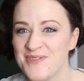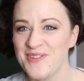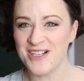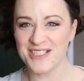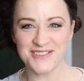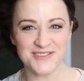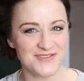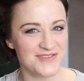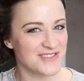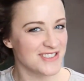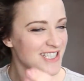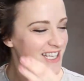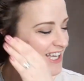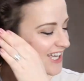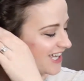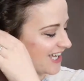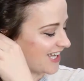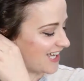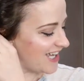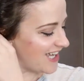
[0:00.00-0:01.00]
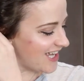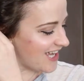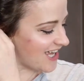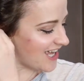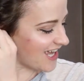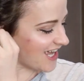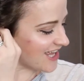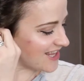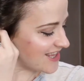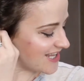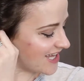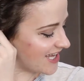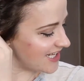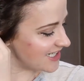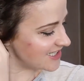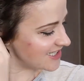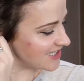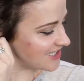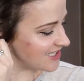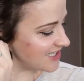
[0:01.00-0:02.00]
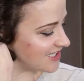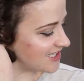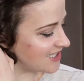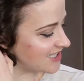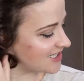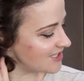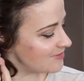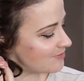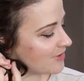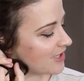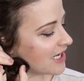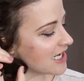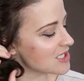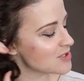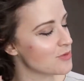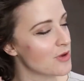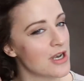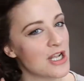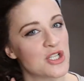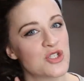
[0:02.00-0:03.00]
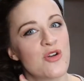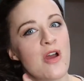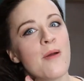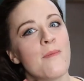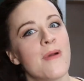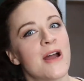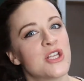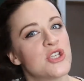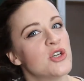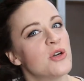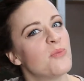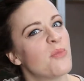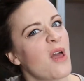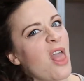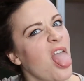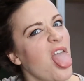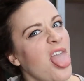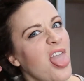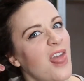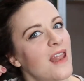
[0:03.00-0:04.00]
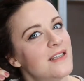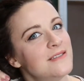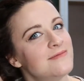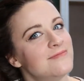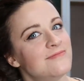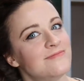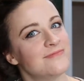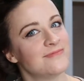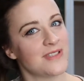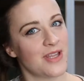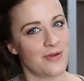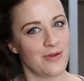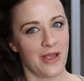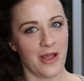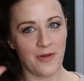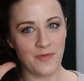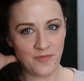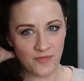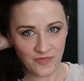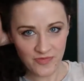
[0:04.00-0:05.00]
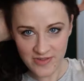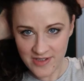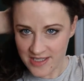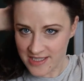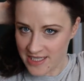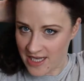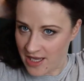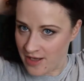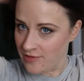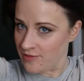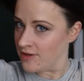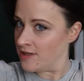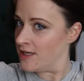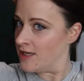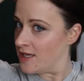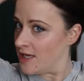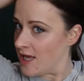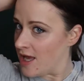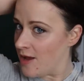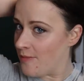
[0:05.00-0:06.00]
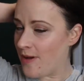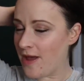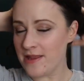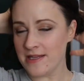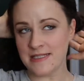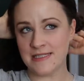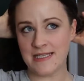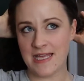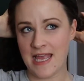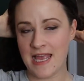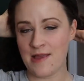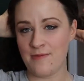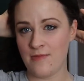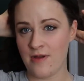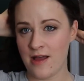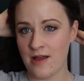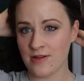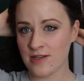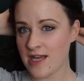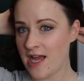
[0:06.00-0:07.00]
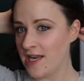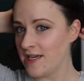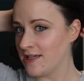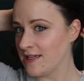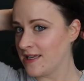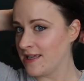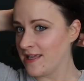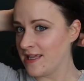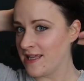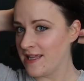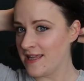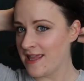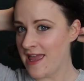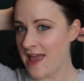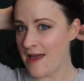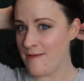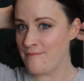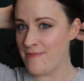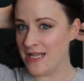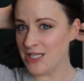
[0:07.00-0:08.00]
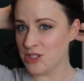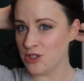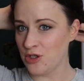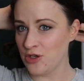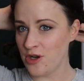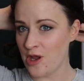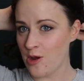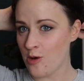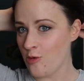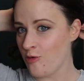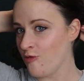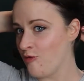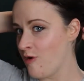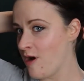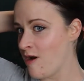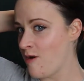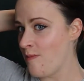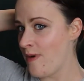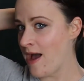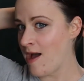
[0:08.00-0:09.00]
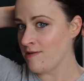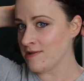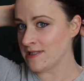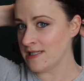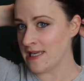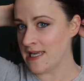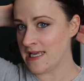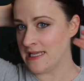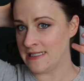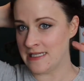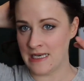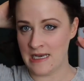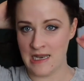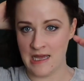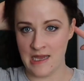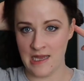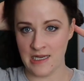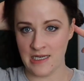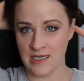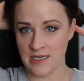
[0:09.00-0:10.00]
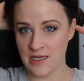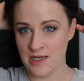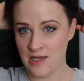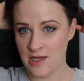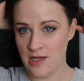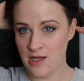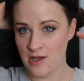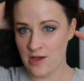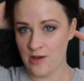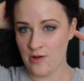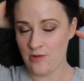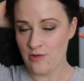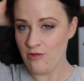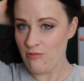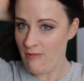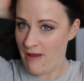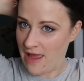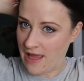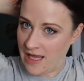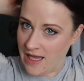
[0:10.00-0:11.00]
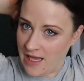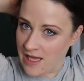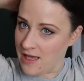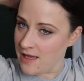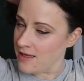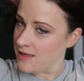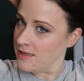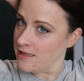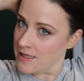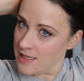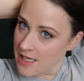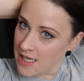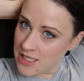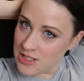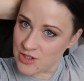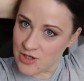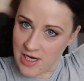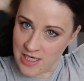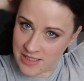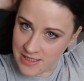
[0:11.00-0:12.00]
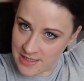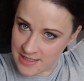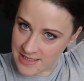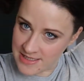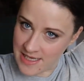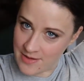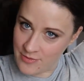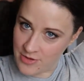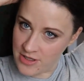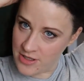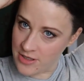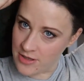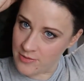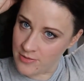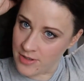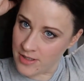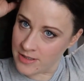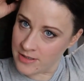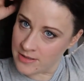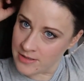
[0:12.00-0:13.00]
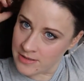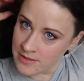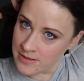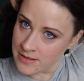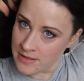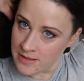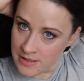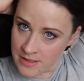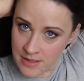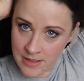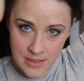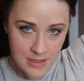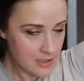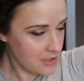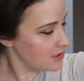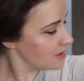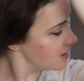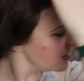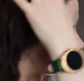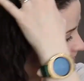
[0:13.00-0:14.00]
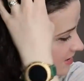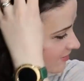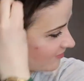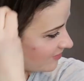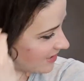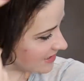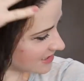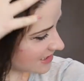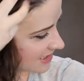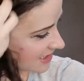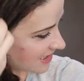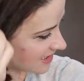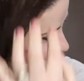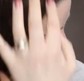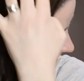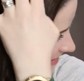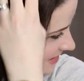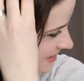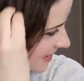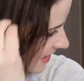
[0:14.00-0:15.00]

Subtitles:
one, and then my next one I'll try and match up. Okay, so about the same. I kind of get a mental note of whereabouts it is in line with my ear and try to do the same with the other one. So flatten these bits